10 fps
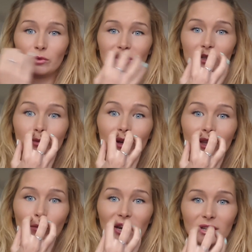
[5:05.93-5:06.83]
once the
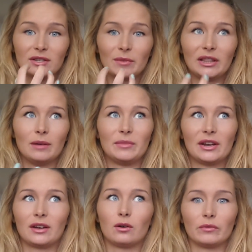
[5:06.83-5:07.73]
swelling went into my lip,
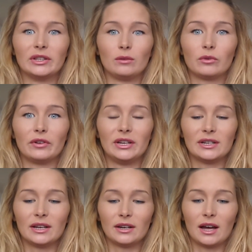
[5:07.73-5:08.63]
then I got really worried,
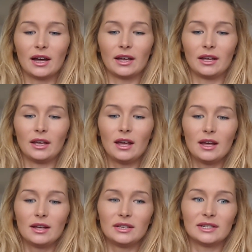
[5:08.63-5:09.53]
and I
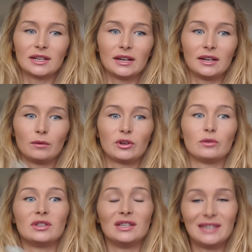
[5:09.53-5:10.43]
decided I would go
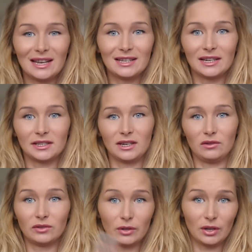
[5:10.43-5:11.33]
to the dentist,
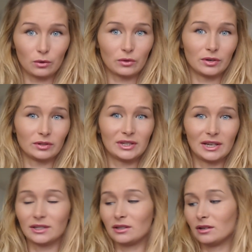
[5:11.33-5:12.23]
even though the
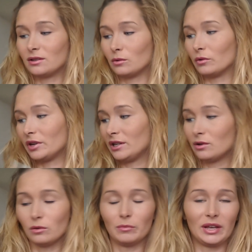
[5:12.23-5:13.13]
orthodontist had already
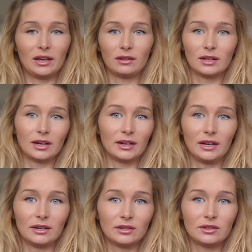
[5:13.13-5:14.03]
told me that I
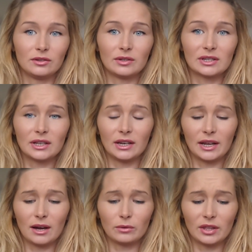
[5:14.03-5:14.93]
needed to do this
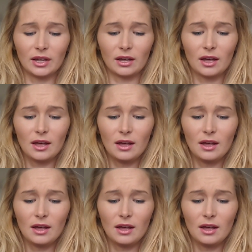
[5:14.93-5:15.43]
cleaning out thing.